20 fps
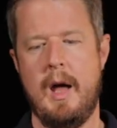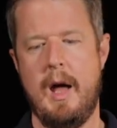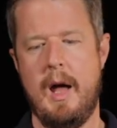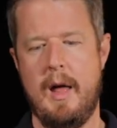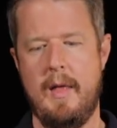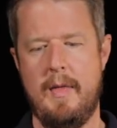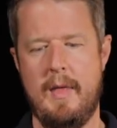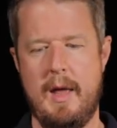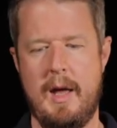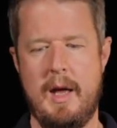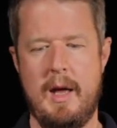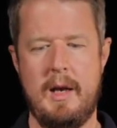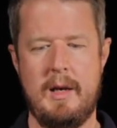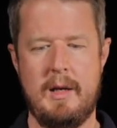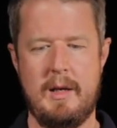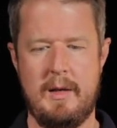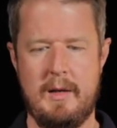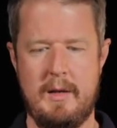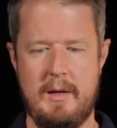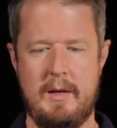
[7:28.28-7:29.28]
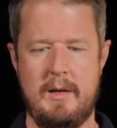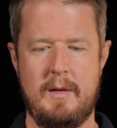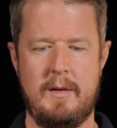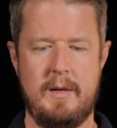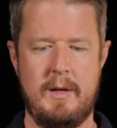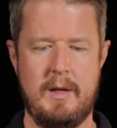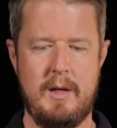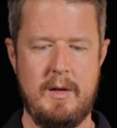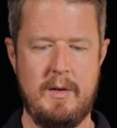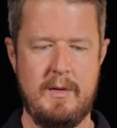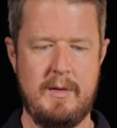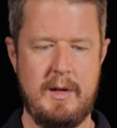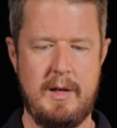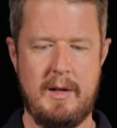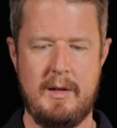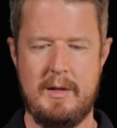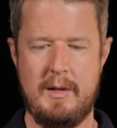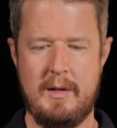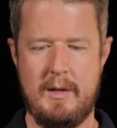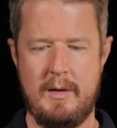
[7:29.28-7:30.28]
and then use
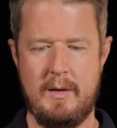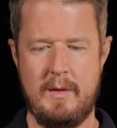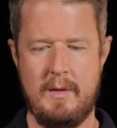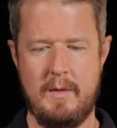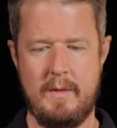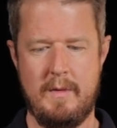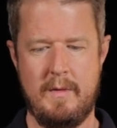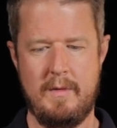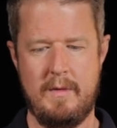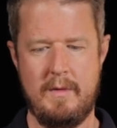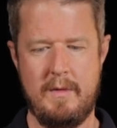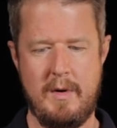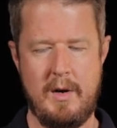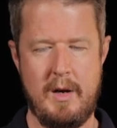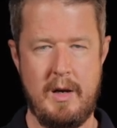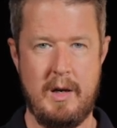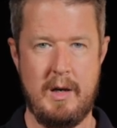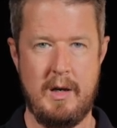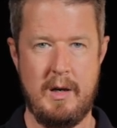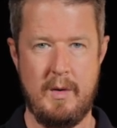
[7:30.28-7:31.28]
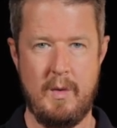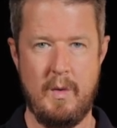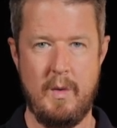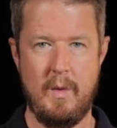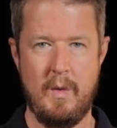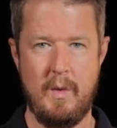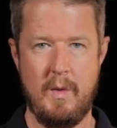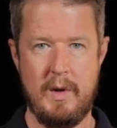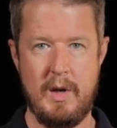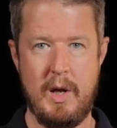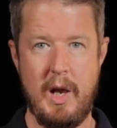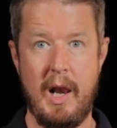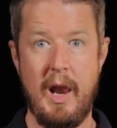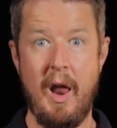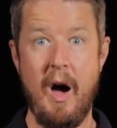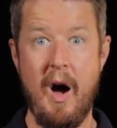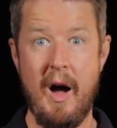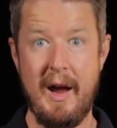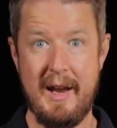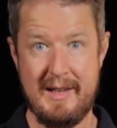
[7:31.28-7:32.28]
it to run your
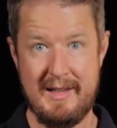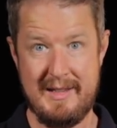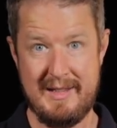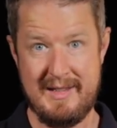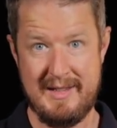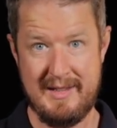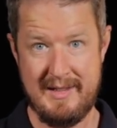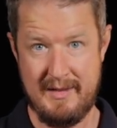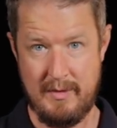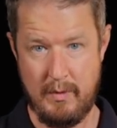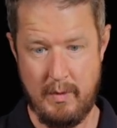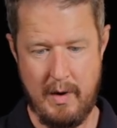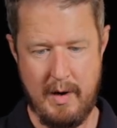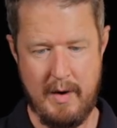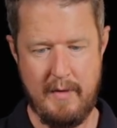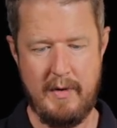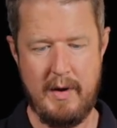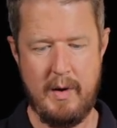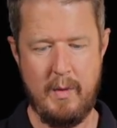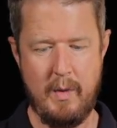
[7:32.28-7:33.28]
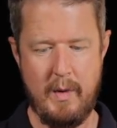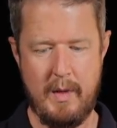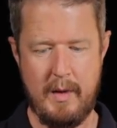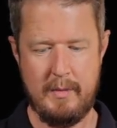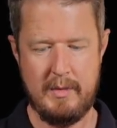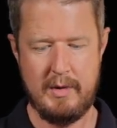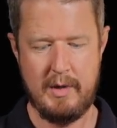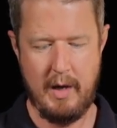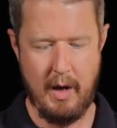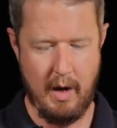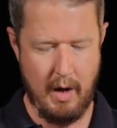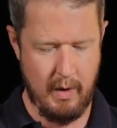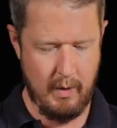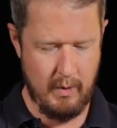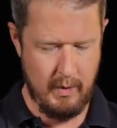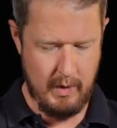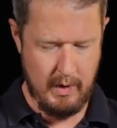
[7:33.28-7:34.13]
lines wherever you want them to go.